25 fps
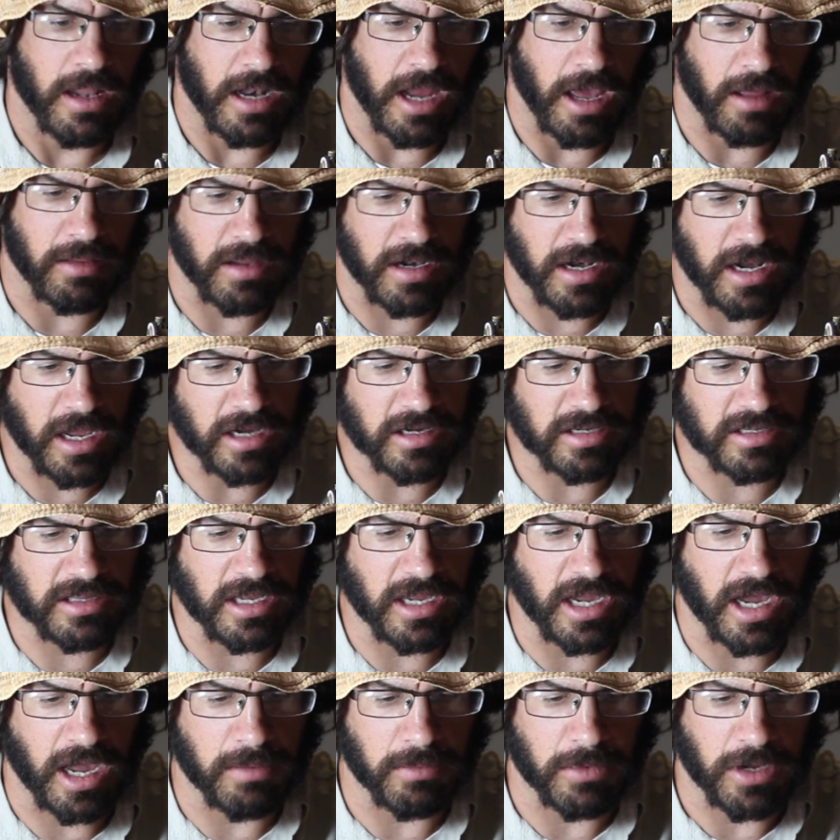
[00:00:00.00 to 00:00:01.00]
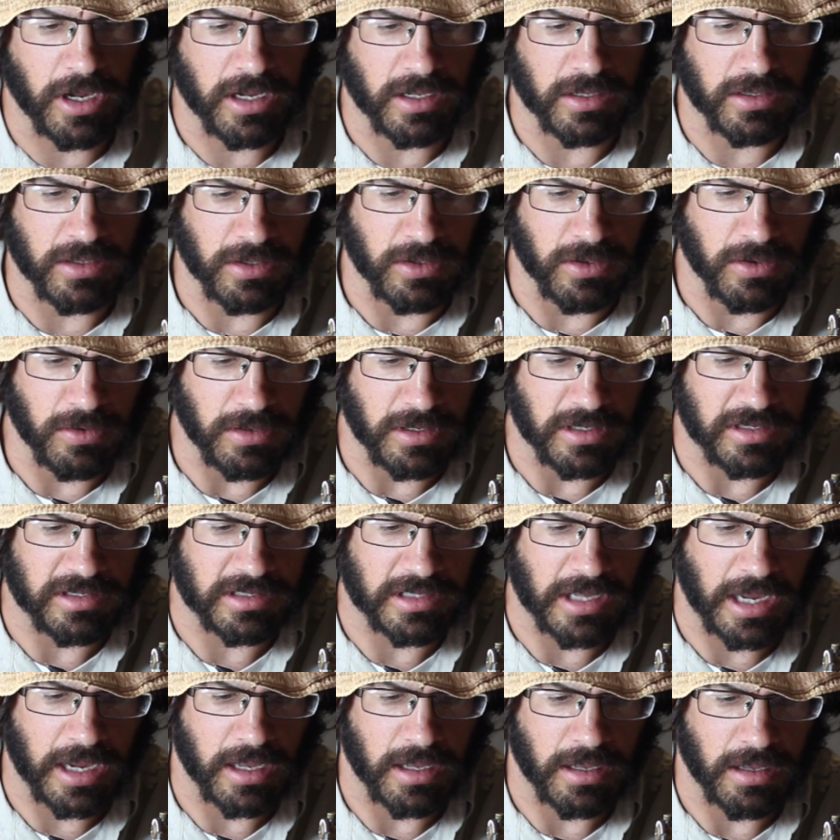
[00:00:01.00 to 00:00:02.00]
Now the next thing I'm going to do
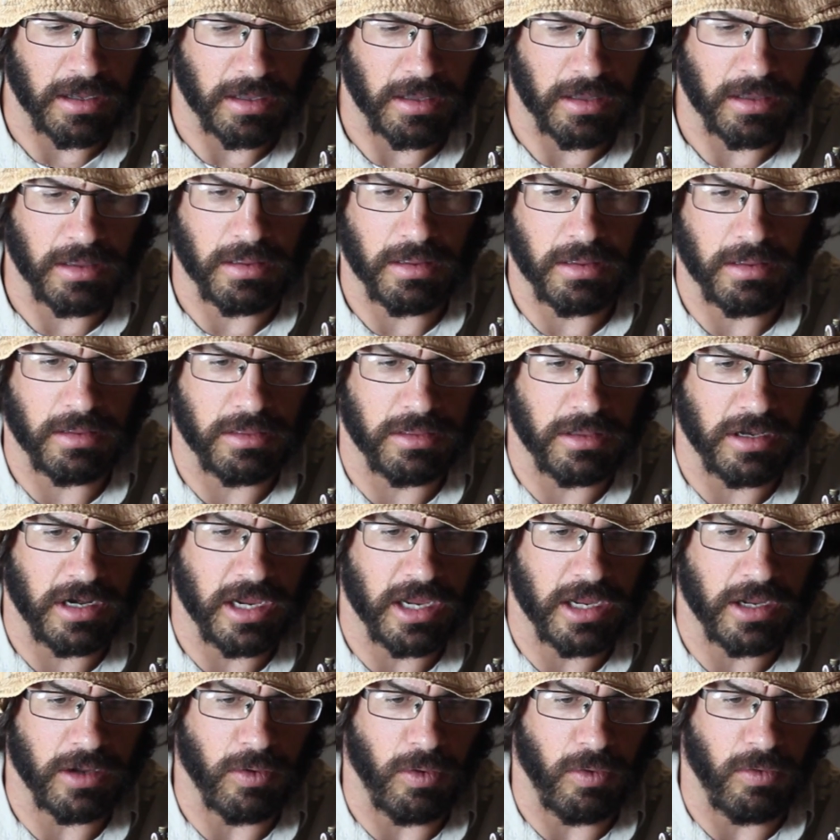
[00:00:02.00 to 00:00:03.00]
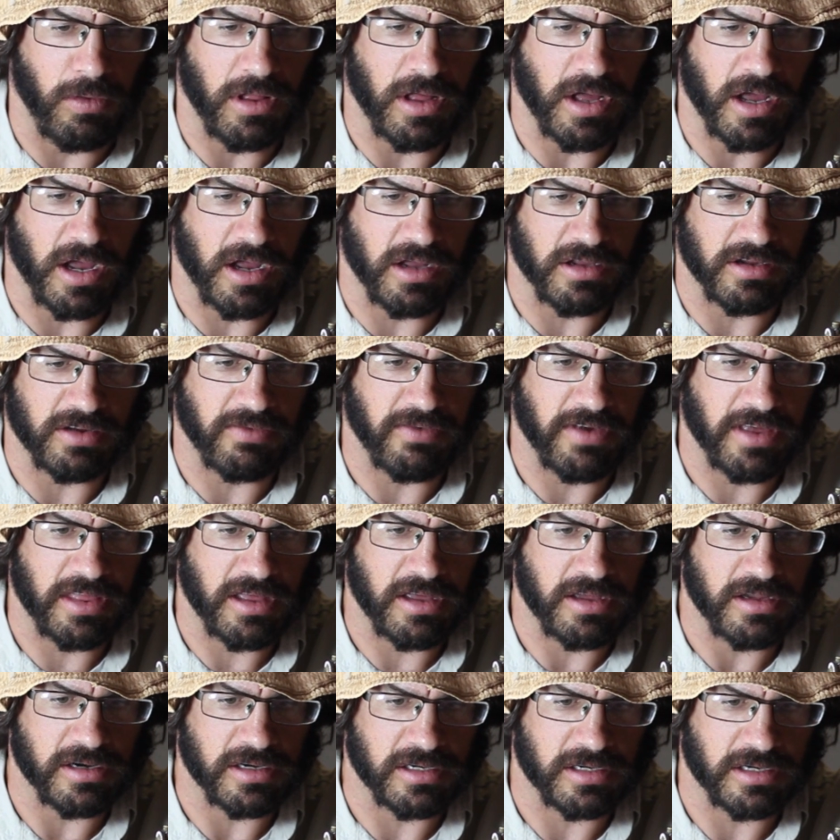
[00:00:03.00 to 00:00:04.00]
is take 3 Kolgaans
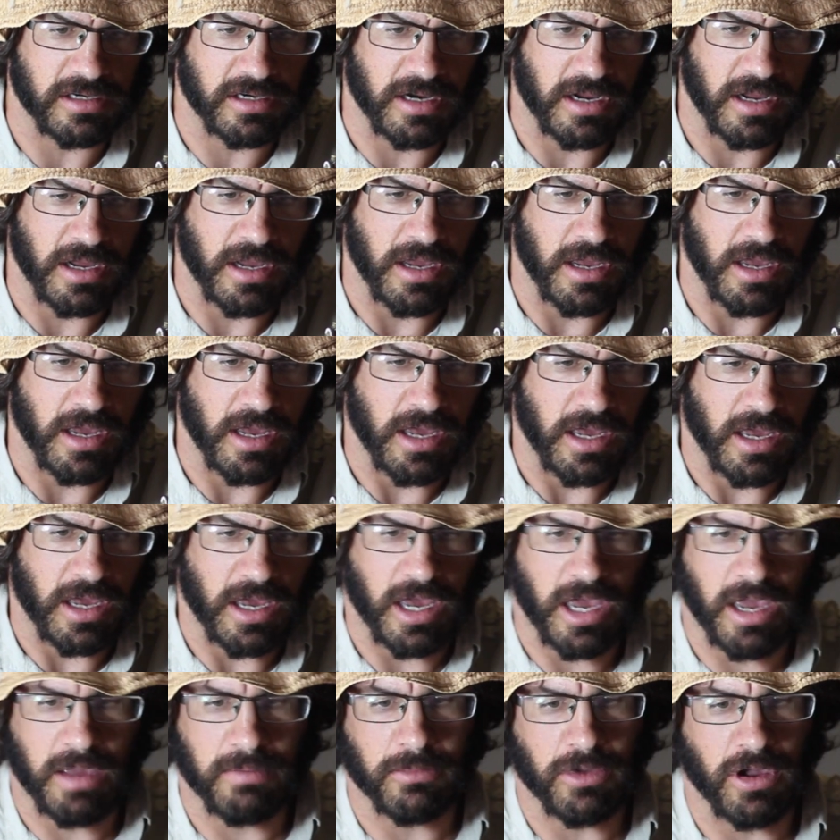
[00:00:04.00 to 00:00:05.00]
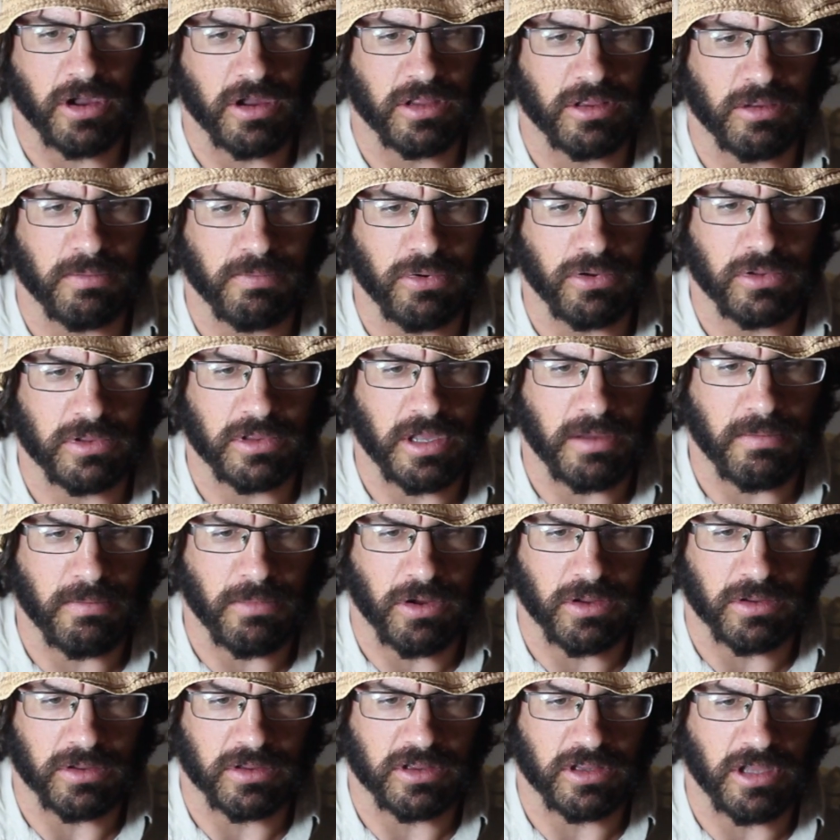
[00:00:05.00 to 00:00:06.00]
feathers. I'm going to put
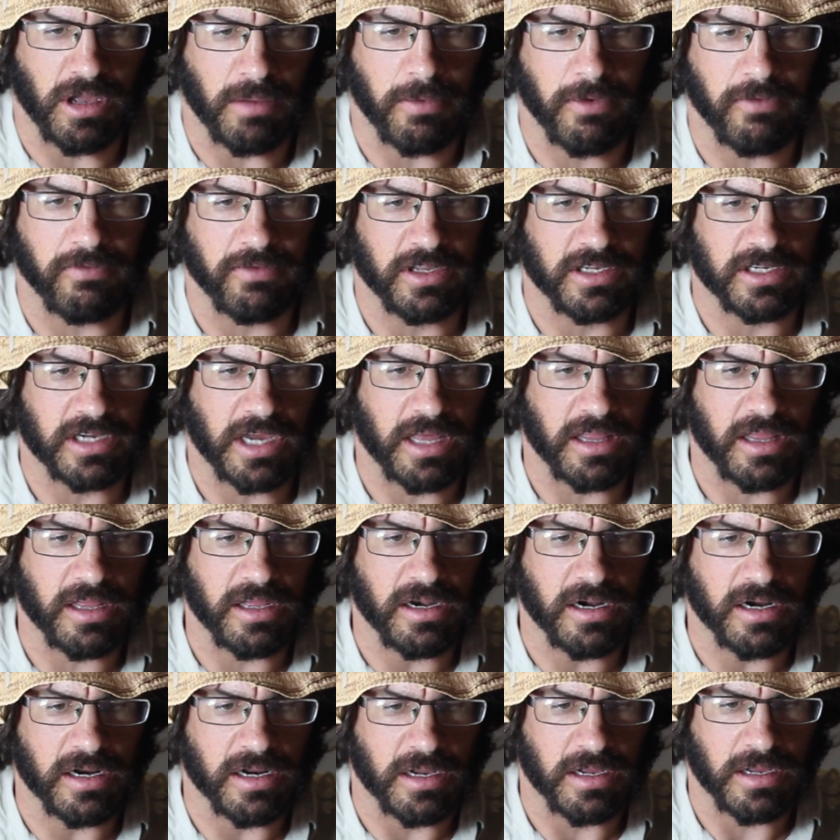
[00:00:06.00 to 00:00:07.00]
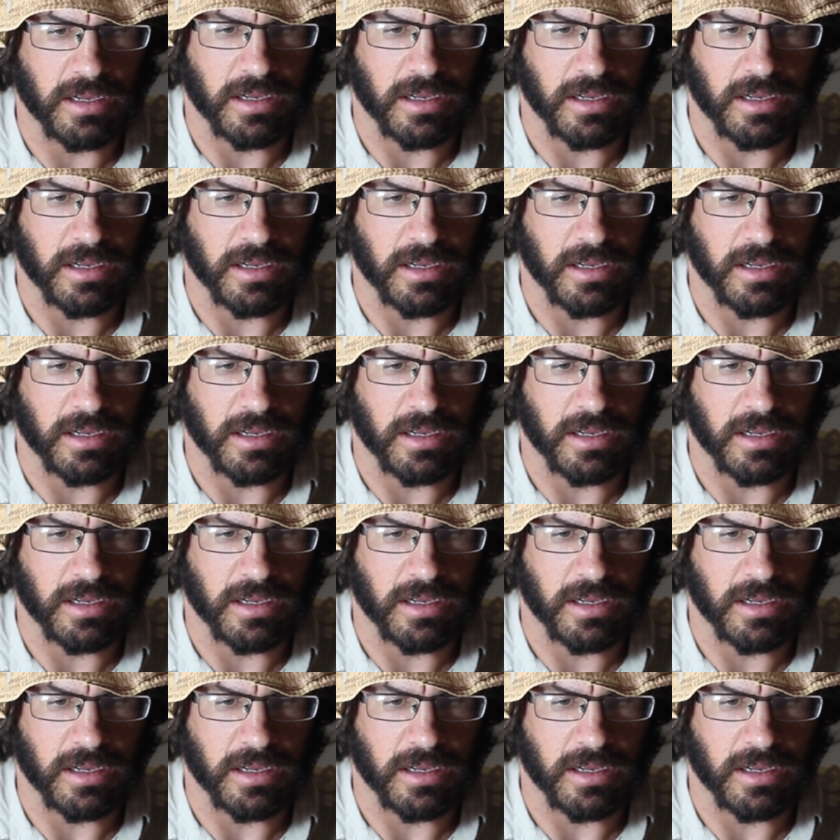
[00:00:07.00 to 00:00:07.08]
them on top of each other,